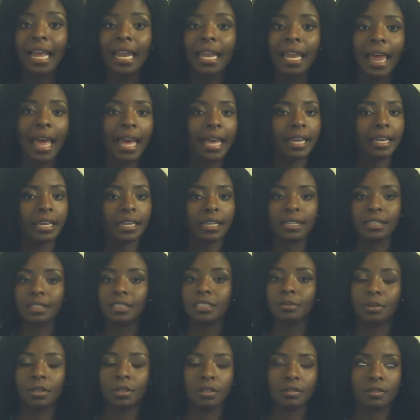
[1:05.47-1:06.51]
like in the
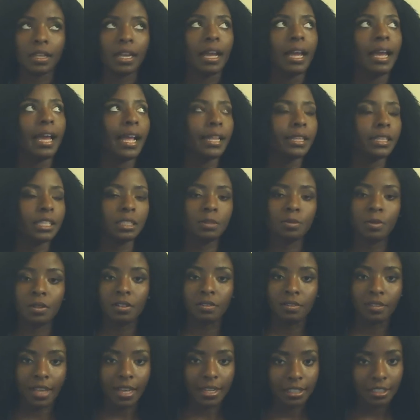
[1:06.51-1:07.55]
speed of light, at the speed
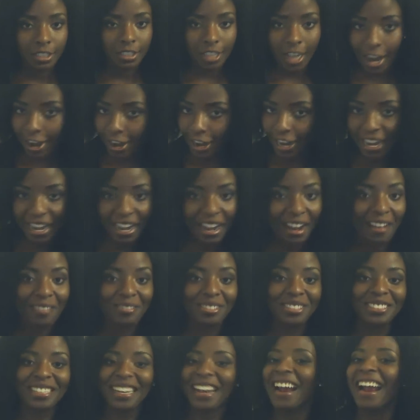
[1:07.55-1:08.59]
of light. Sorry, I'm
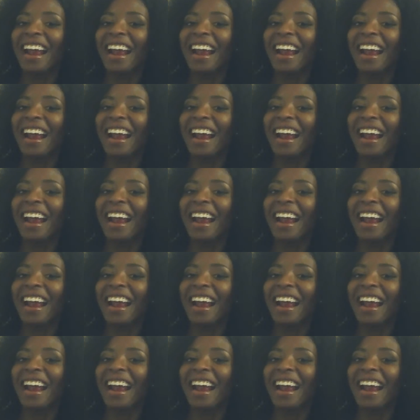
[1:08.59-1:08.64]
sorry,